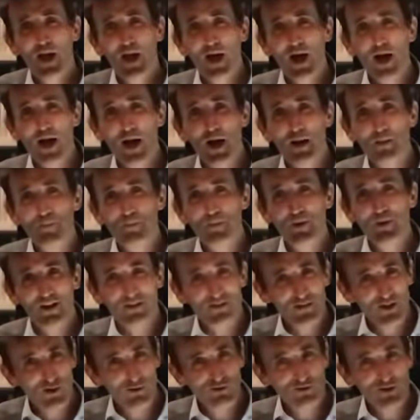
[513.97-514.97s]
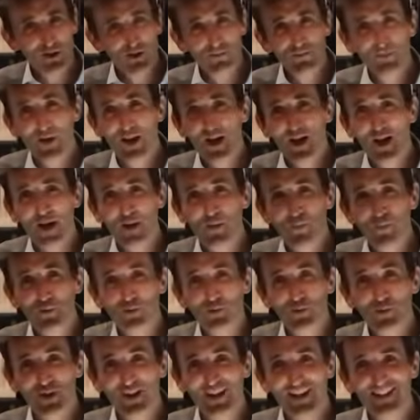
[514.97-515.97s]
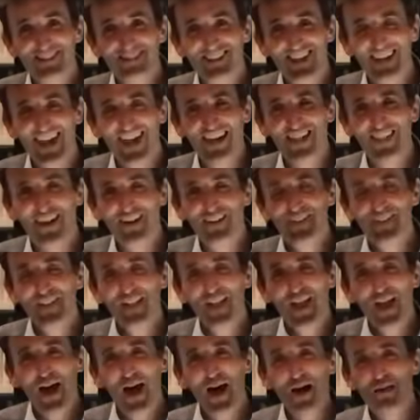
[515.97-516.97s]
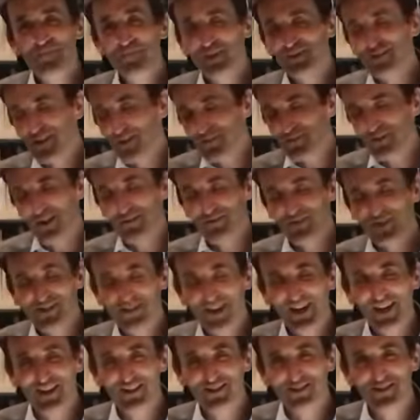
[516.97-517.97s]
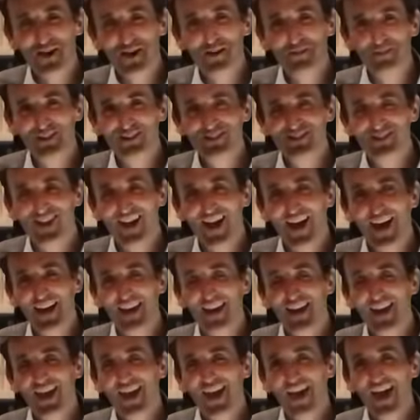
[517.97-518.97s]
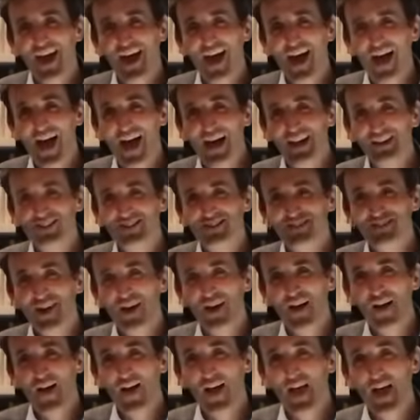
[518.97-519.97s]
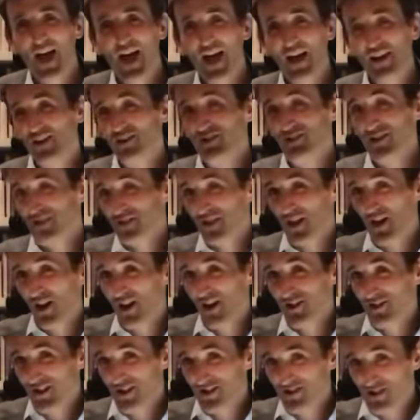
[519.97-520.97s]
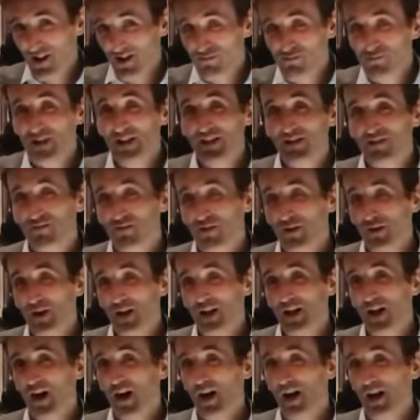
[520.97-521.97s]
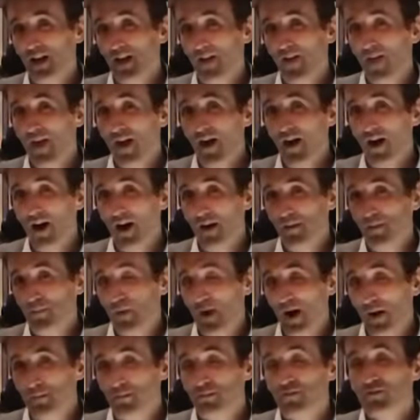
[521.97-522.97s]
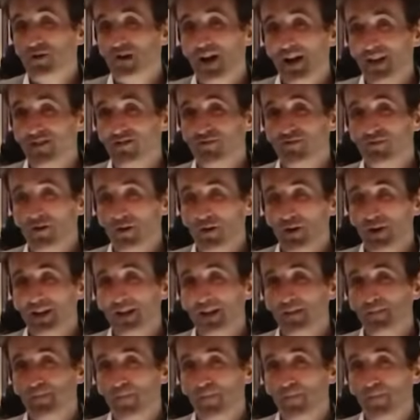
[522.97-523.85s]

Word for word: uh, but I told you, uh, we're all in it together. Uh, but sometimes I take a psalm each day, and uh, and I, as I as I read through it, I, I I pray through it,